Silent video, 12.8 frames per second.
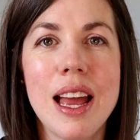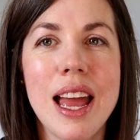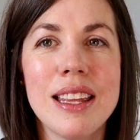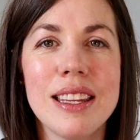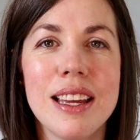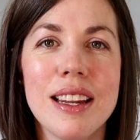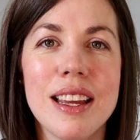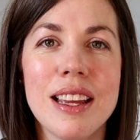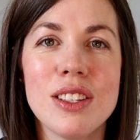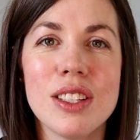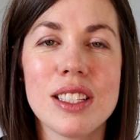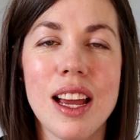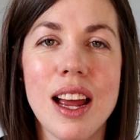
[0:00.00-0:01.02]
And then it
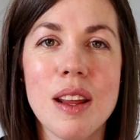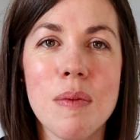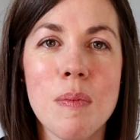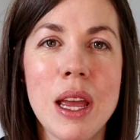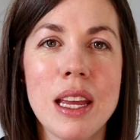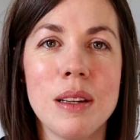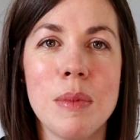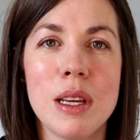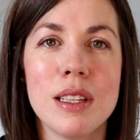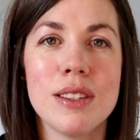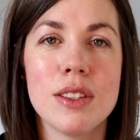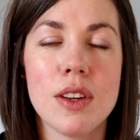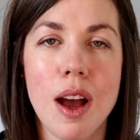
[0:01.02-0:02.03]
just kind of made me
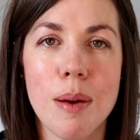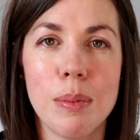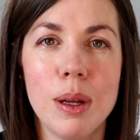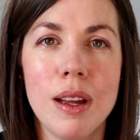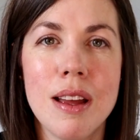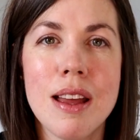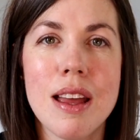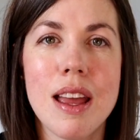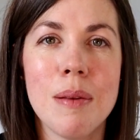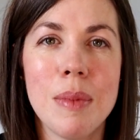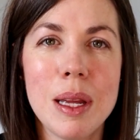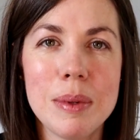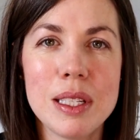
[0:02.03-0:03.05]
stop.
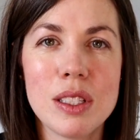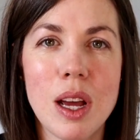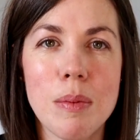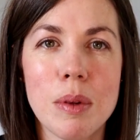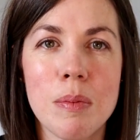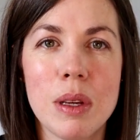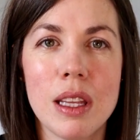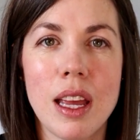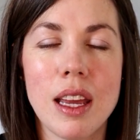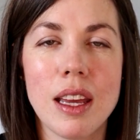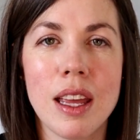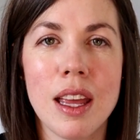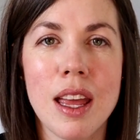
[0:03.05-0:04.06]
It made me stop and be
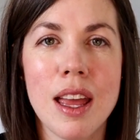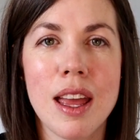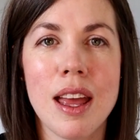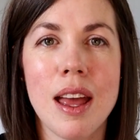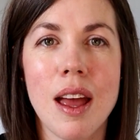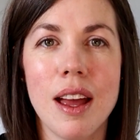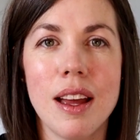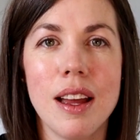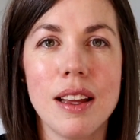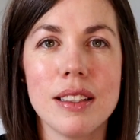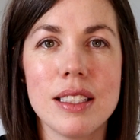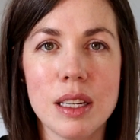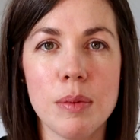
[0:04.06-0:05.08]
like,
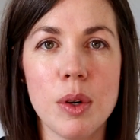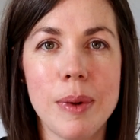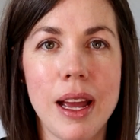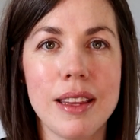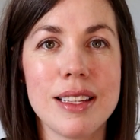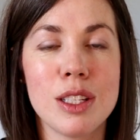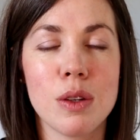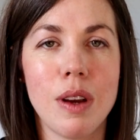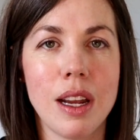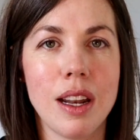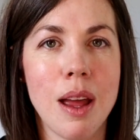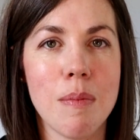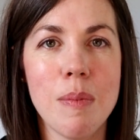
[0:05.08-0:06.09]
Singapore math is
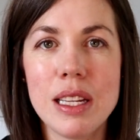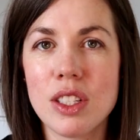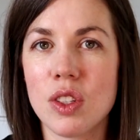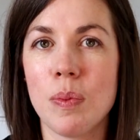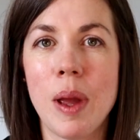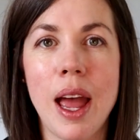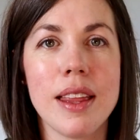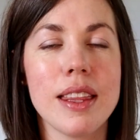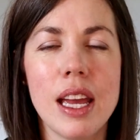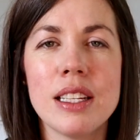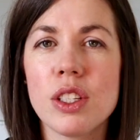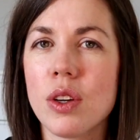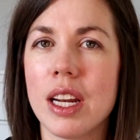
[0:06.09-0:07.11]
great at mental math.
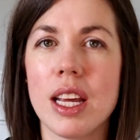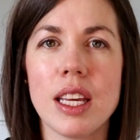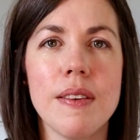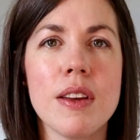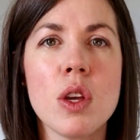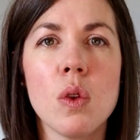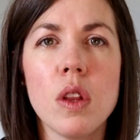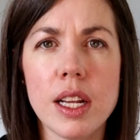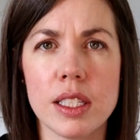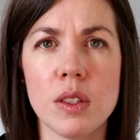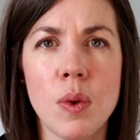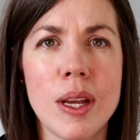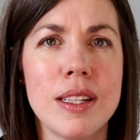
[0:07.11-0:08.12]
It's great at giving you
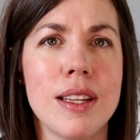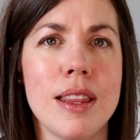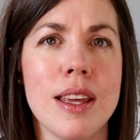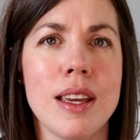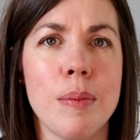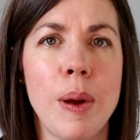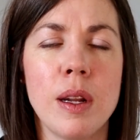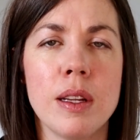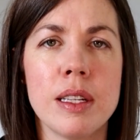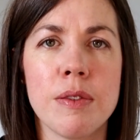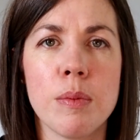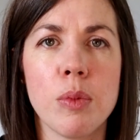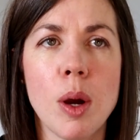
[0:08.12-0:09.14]
lots of ways to think about a
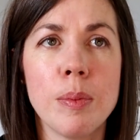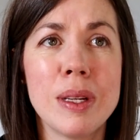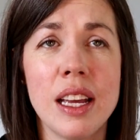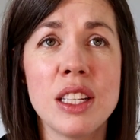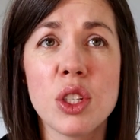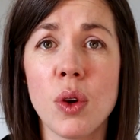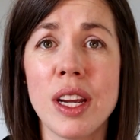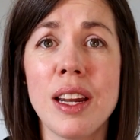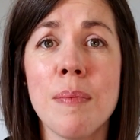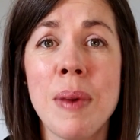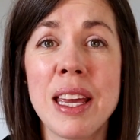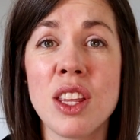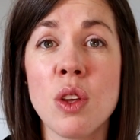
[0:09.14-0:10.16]
different problem. It's great
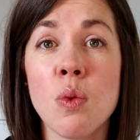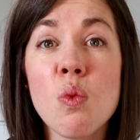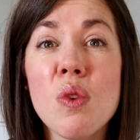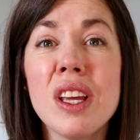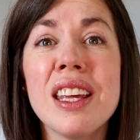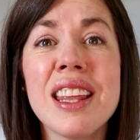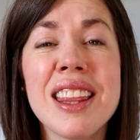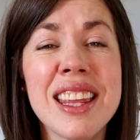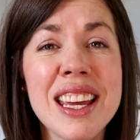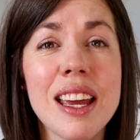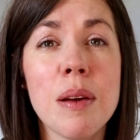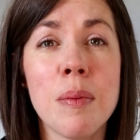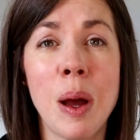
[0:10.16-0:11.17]
at making you really
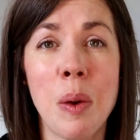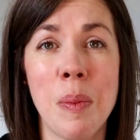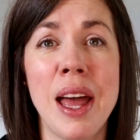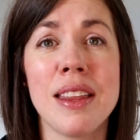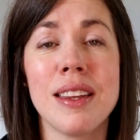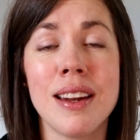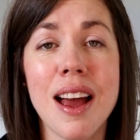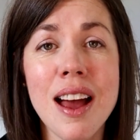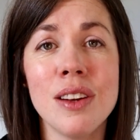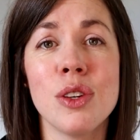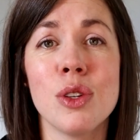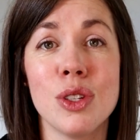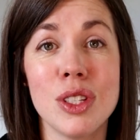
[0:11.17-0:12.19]
think about math and
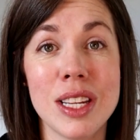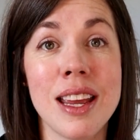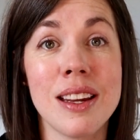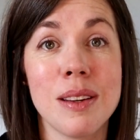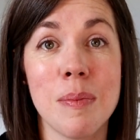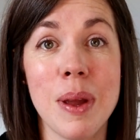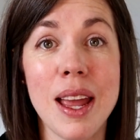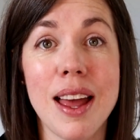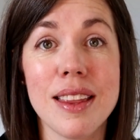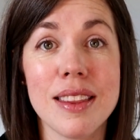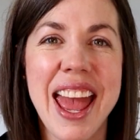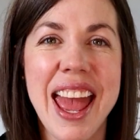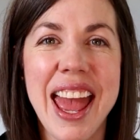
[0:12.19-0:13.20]
understand
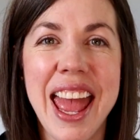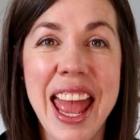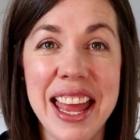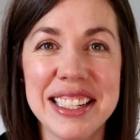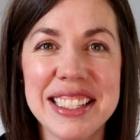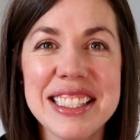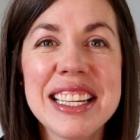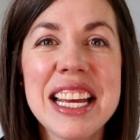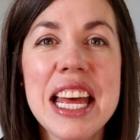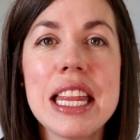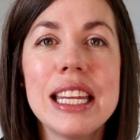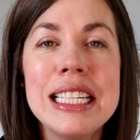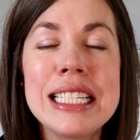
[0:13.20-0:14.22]
math. And
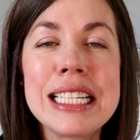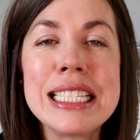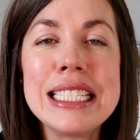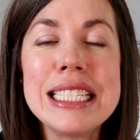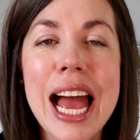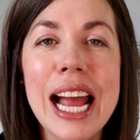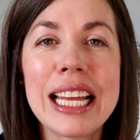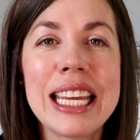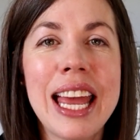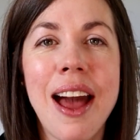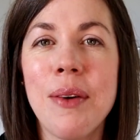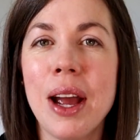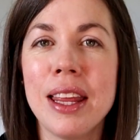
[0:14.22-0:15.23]
it's exactly
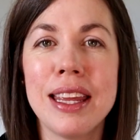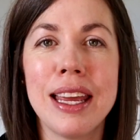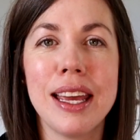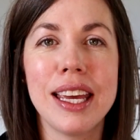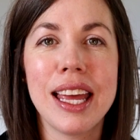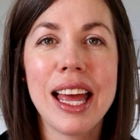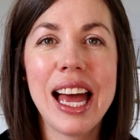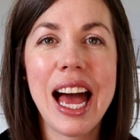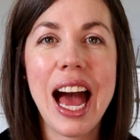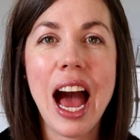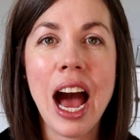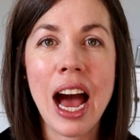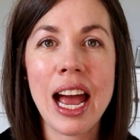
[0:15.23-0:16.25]
how I think.
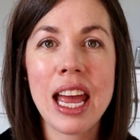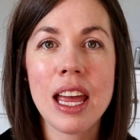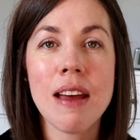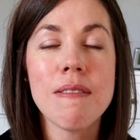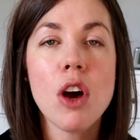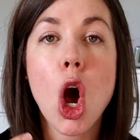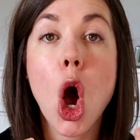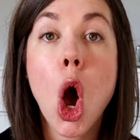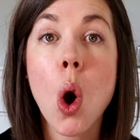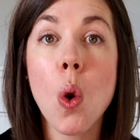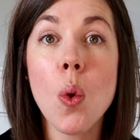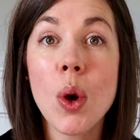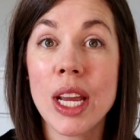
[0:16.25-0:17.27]
I have
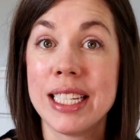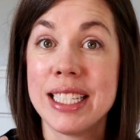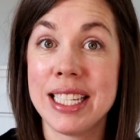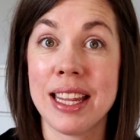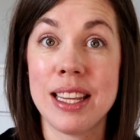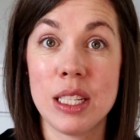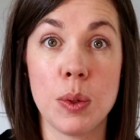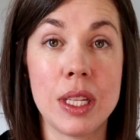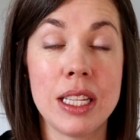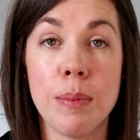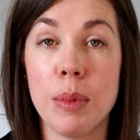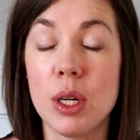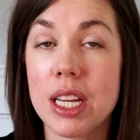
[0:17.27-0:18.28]
always done this with
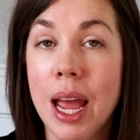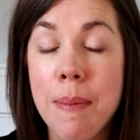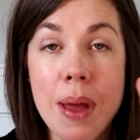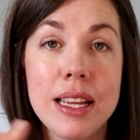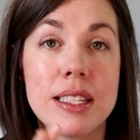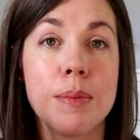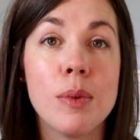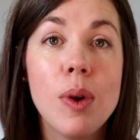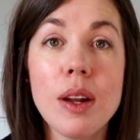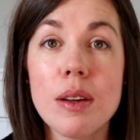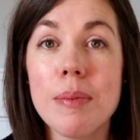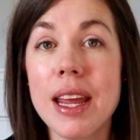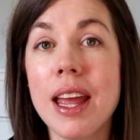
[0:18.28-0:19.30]
numbers. I mess them
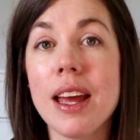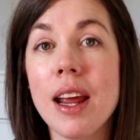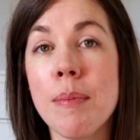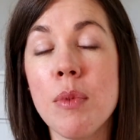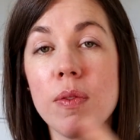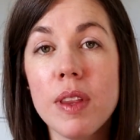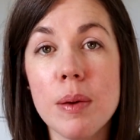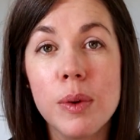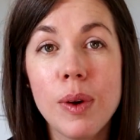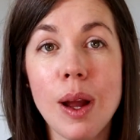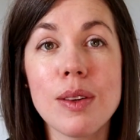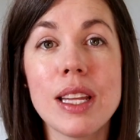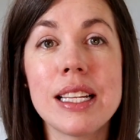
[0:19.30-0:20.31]
around in my head. I move them
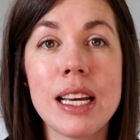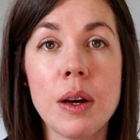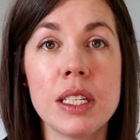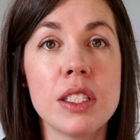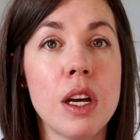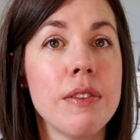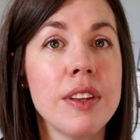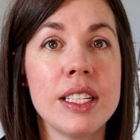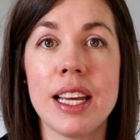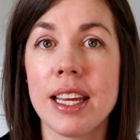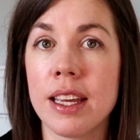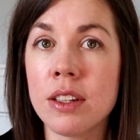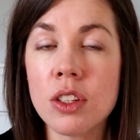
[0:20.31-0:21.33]
around. That's how I solve
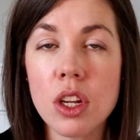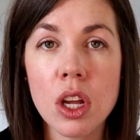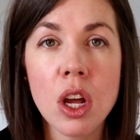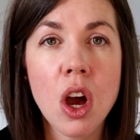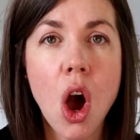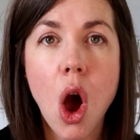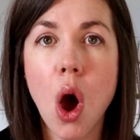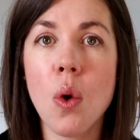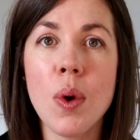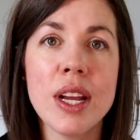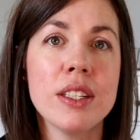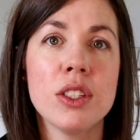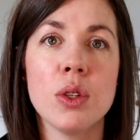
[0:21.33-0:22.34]
things. I can
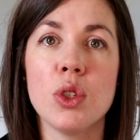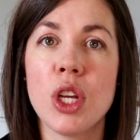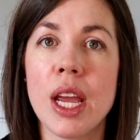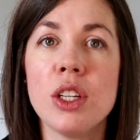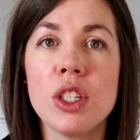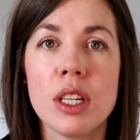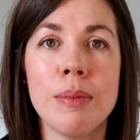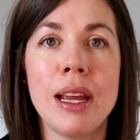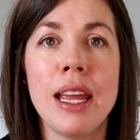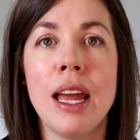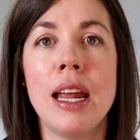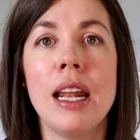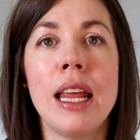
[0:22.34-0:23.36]
always do change in my
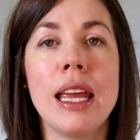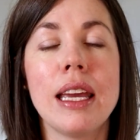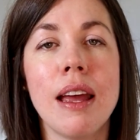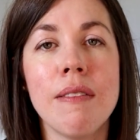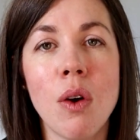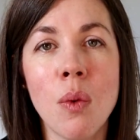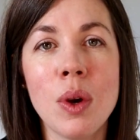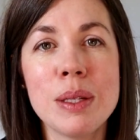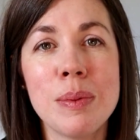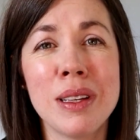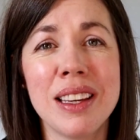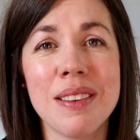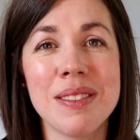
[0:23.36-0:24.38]
head. Like, I've
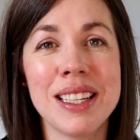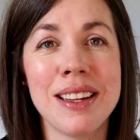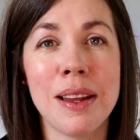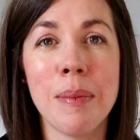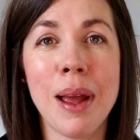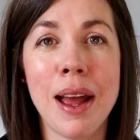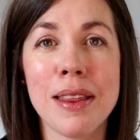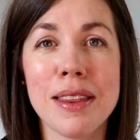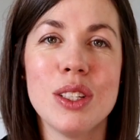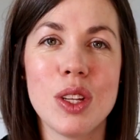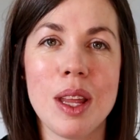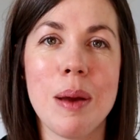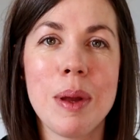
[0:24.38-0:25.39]
always been gifted in math.
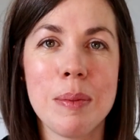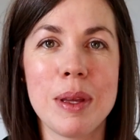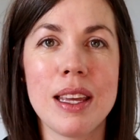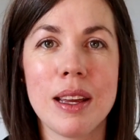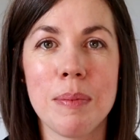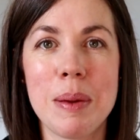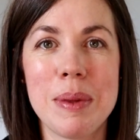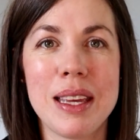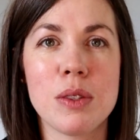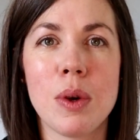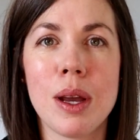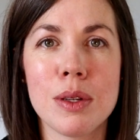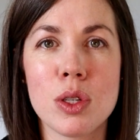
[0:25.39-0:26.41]
So that made me think maybe
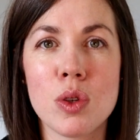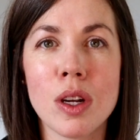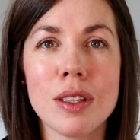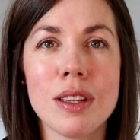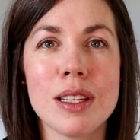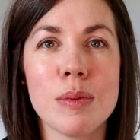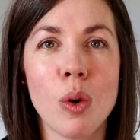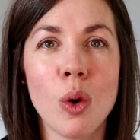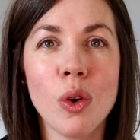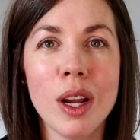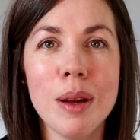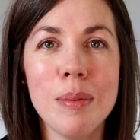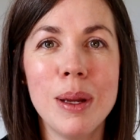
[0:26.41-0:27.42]
that's why I was drawn to this
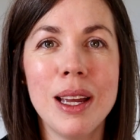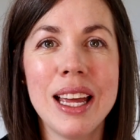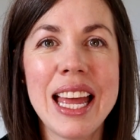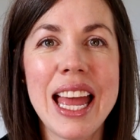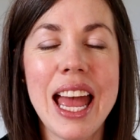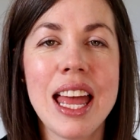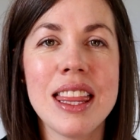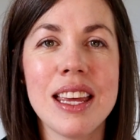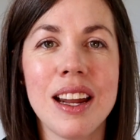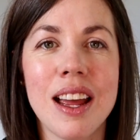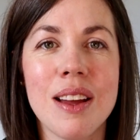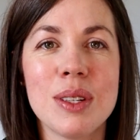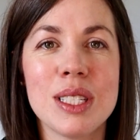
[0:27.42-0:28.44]
program. And
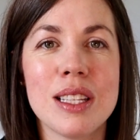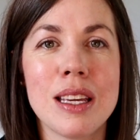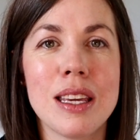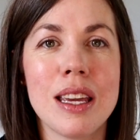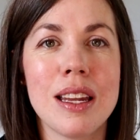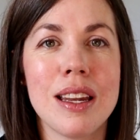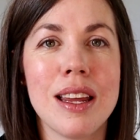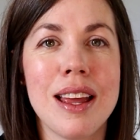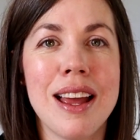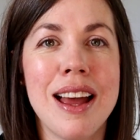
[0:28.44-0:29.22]
then I was thinking,